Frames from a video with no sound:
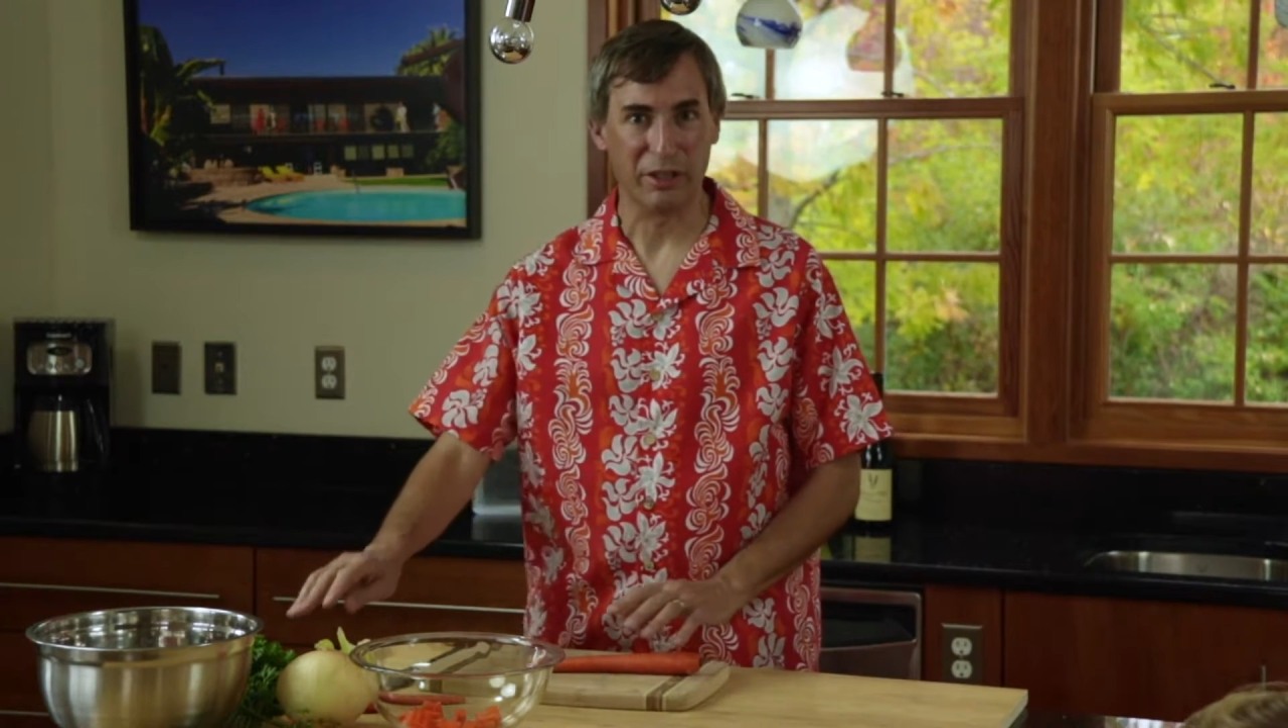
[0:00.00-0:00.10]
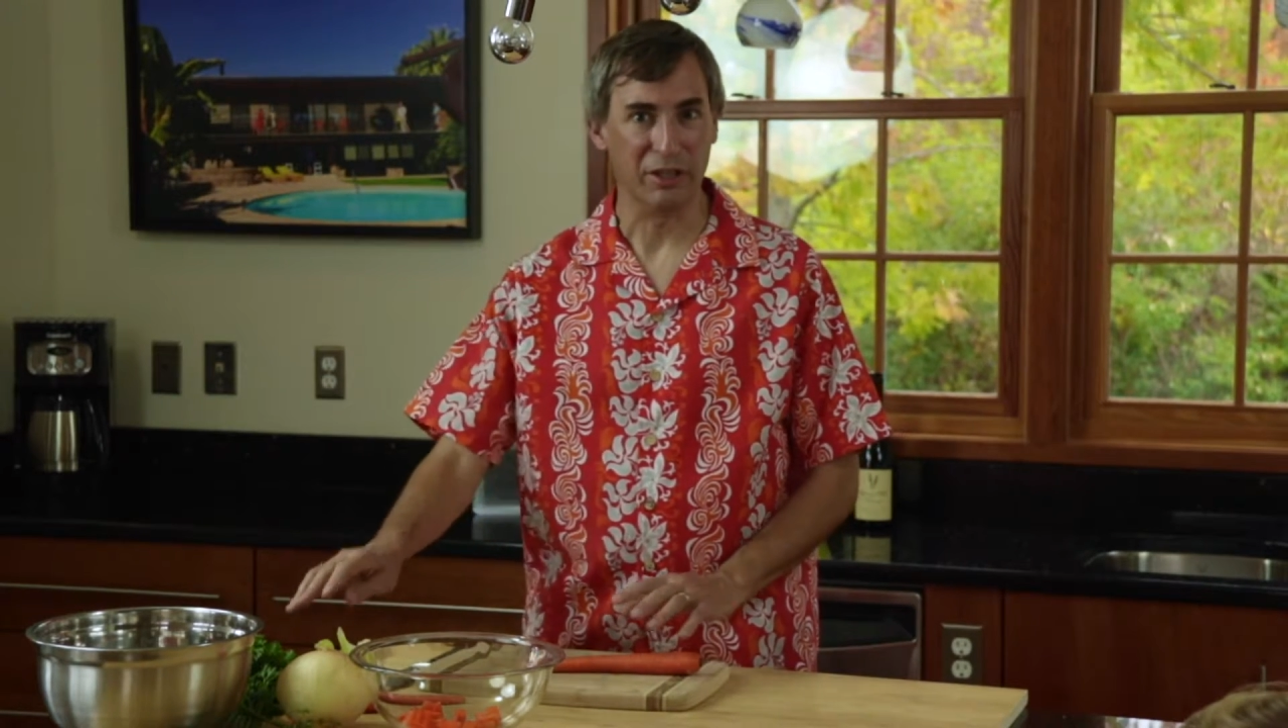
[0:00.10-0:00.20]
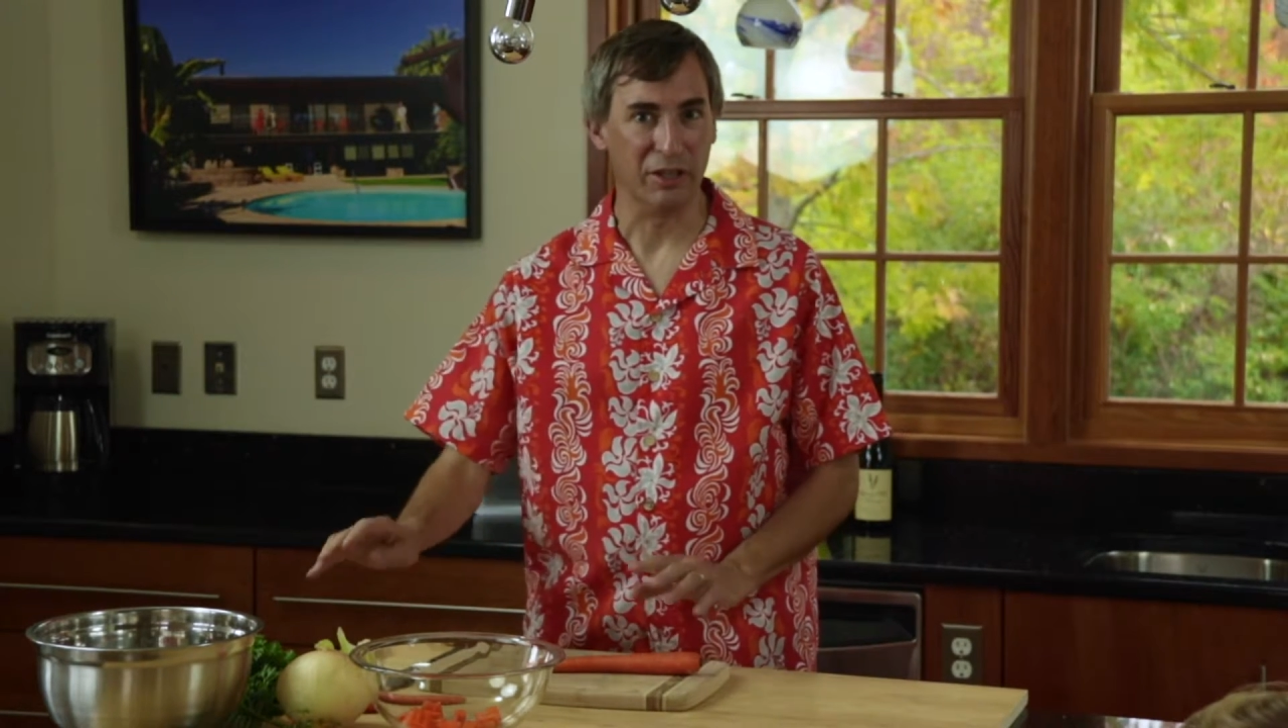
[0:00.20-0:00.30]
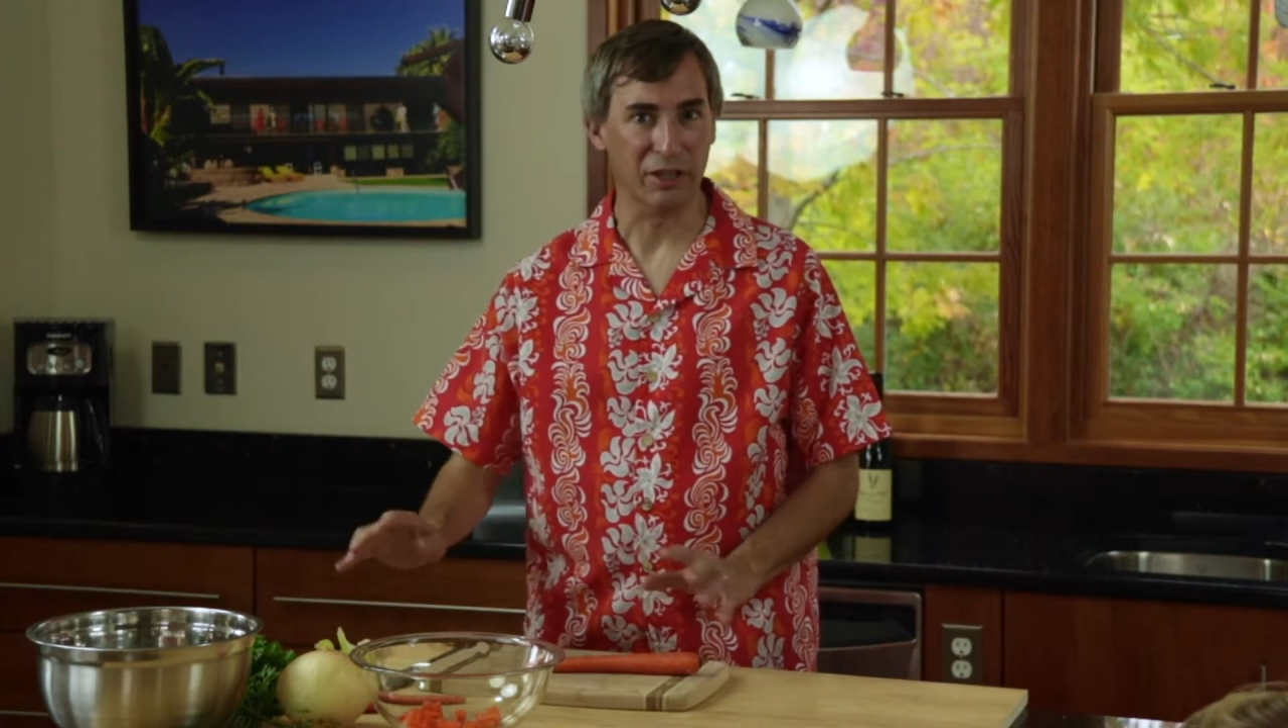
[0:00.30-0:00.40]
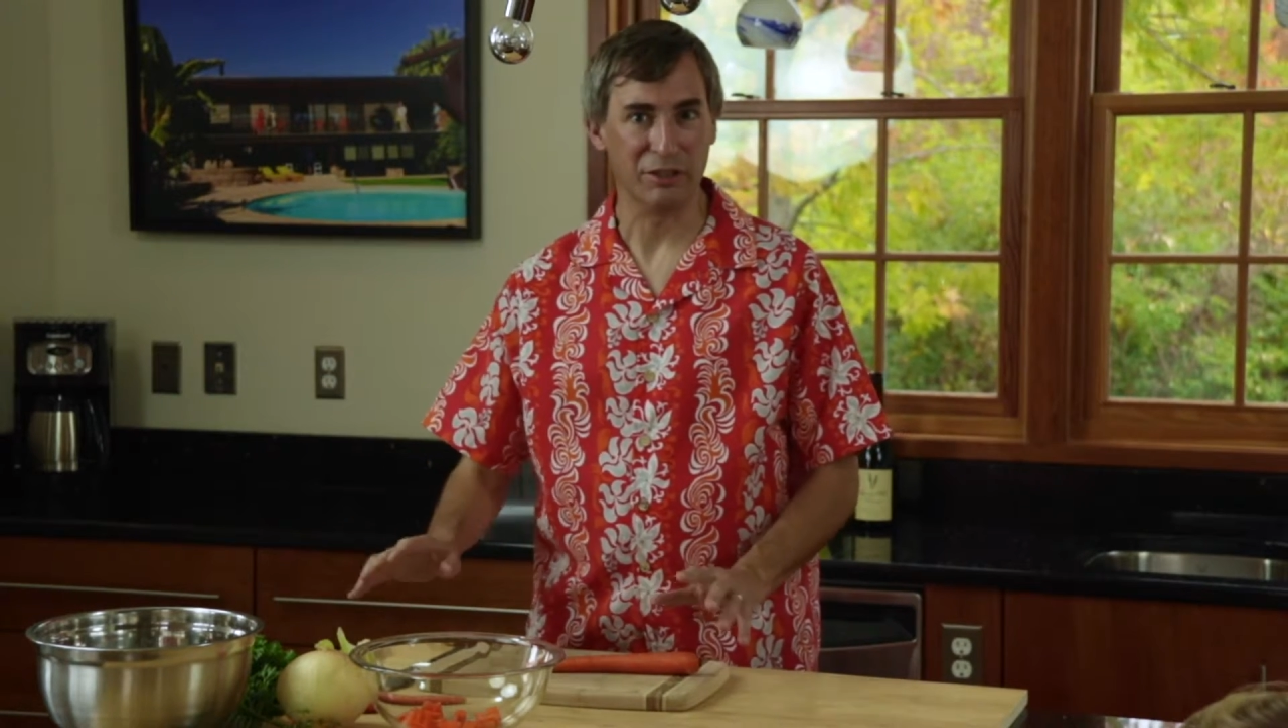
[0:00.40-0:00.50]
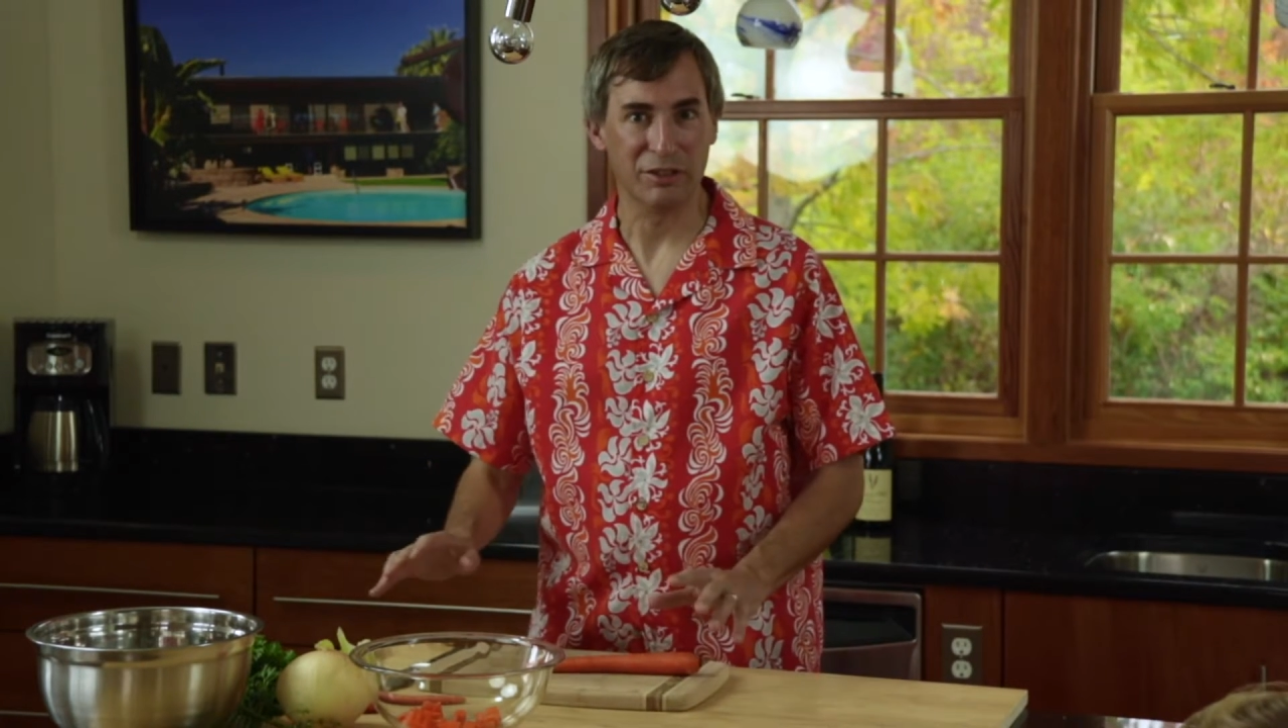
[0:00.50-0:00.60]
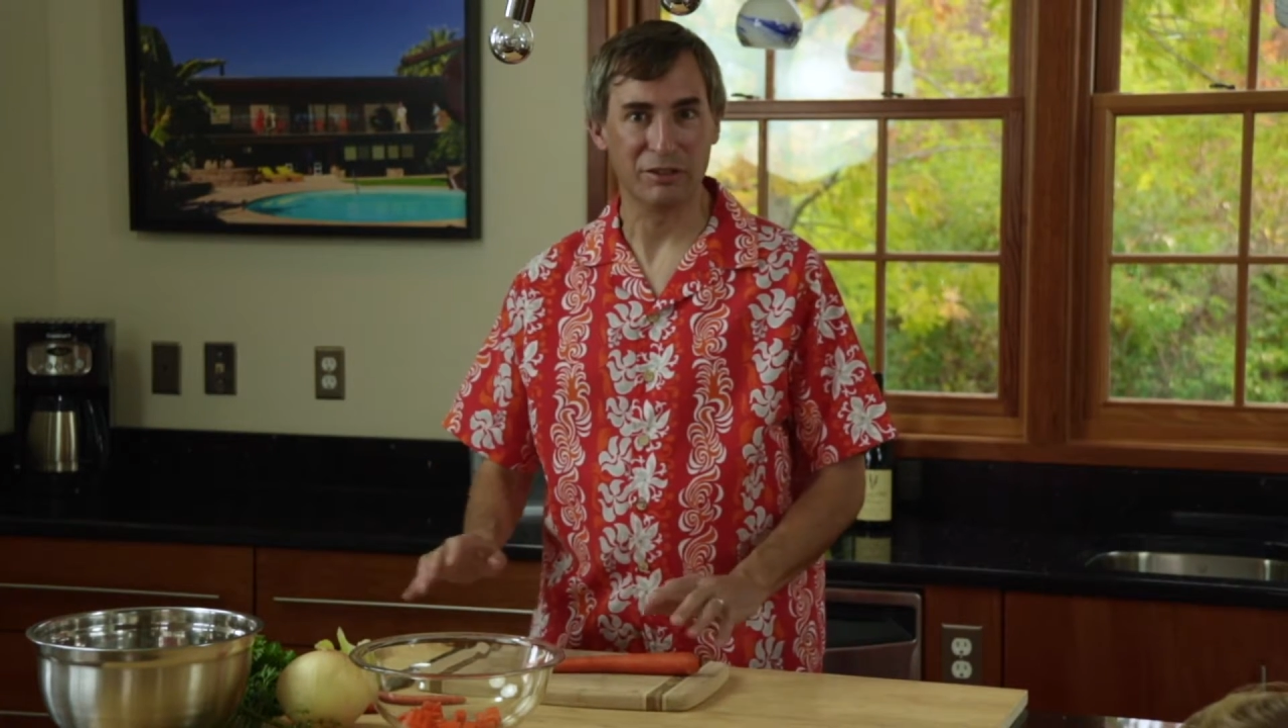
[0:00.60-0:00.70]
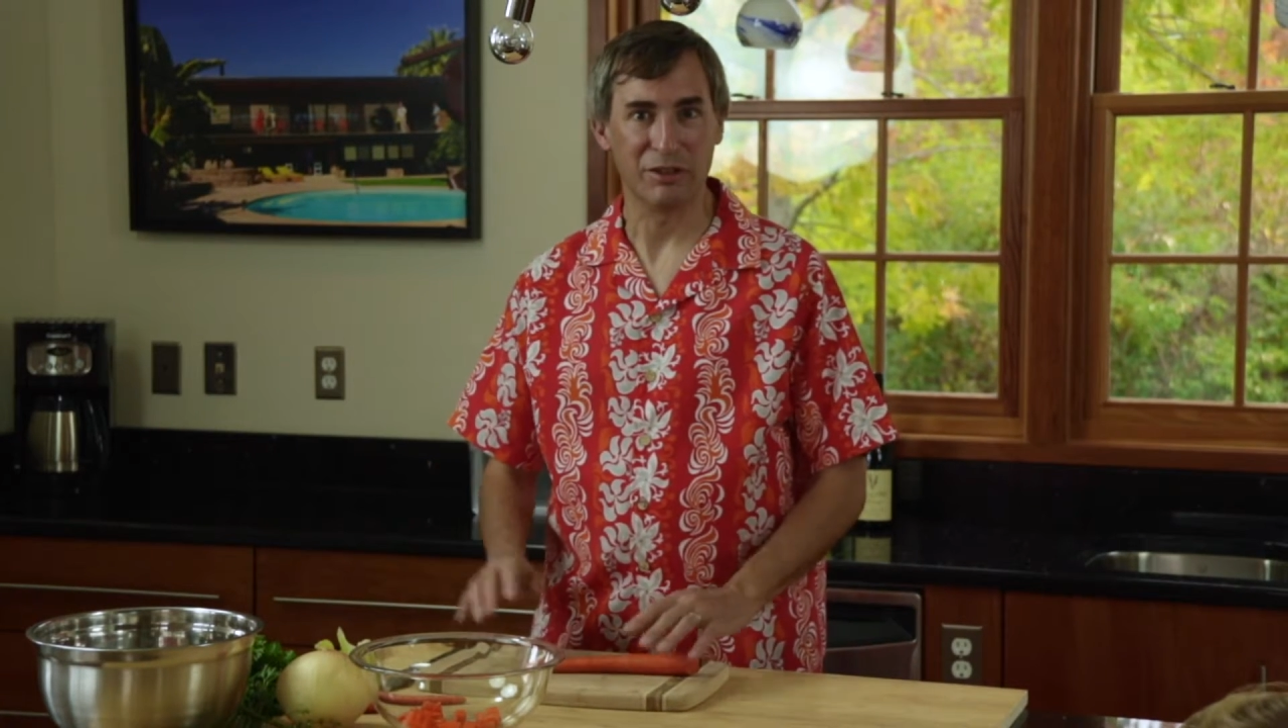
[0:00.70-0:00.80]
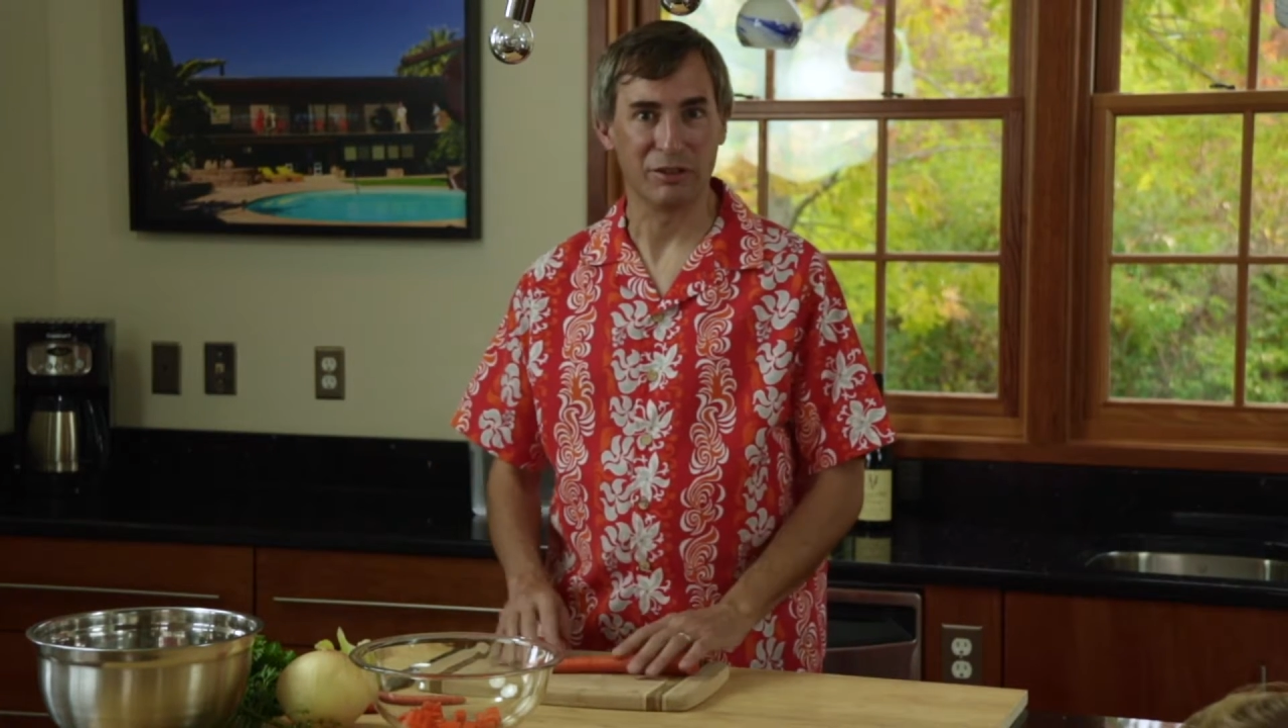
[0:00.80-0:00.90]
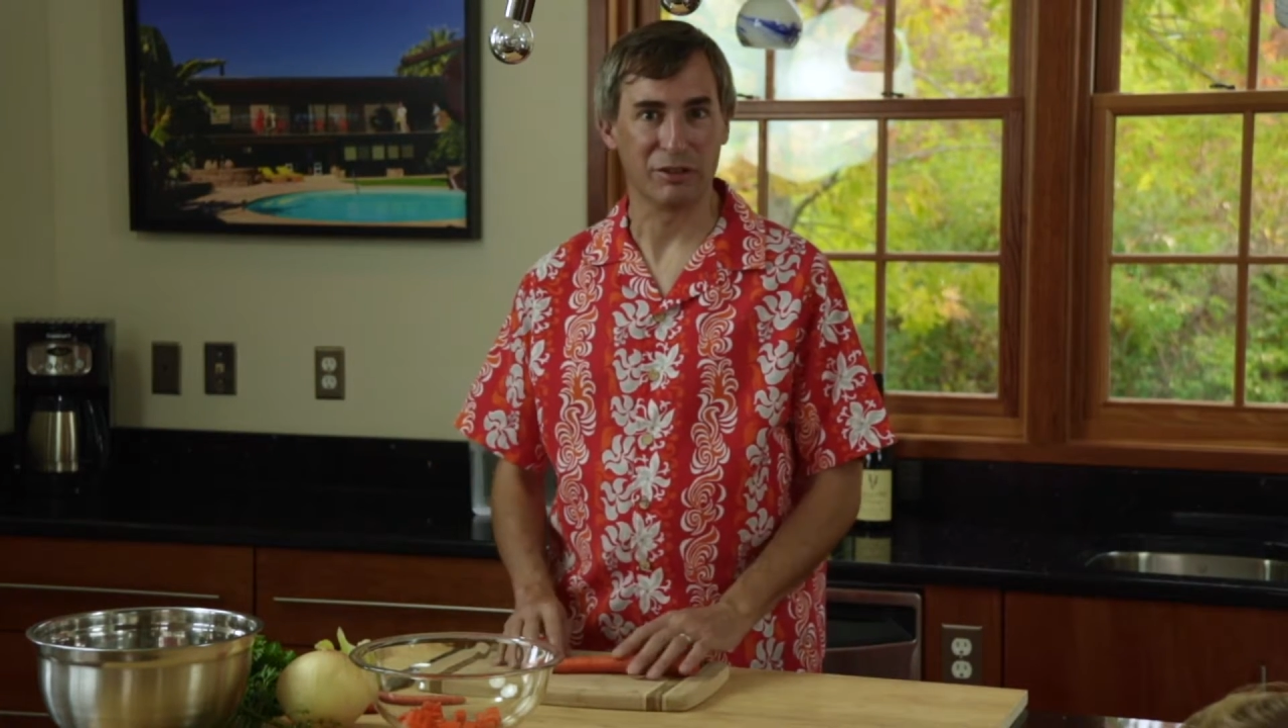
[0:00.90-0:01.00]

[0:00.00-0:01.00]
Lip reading: and an onion.